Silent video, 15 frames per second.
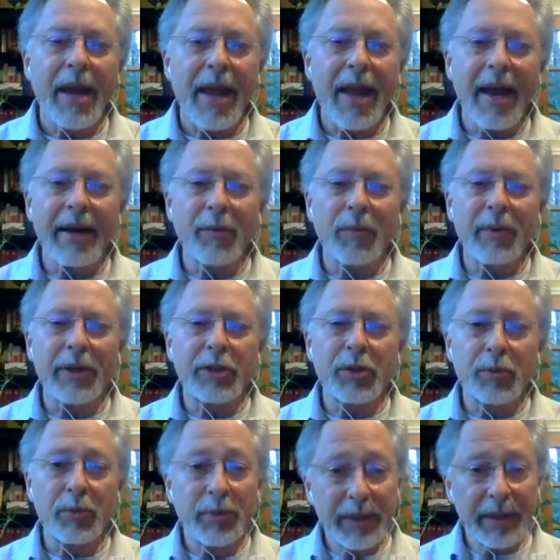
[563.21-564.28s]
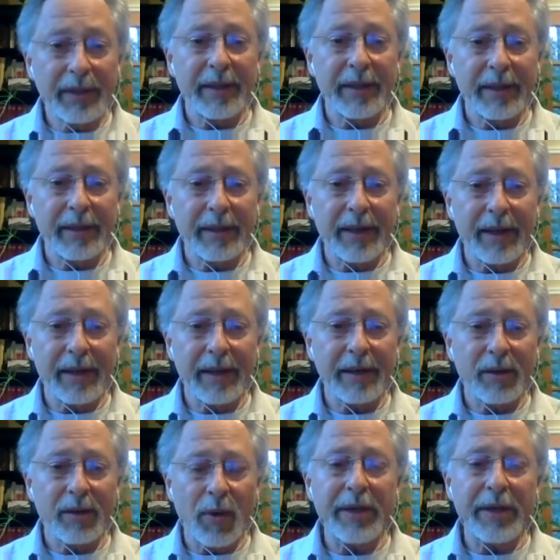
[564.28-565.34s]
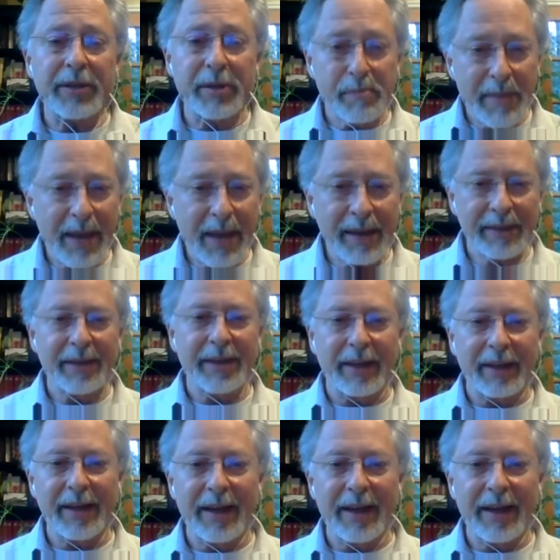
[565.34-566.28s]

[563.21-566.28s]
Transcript: And it was really quite demanding.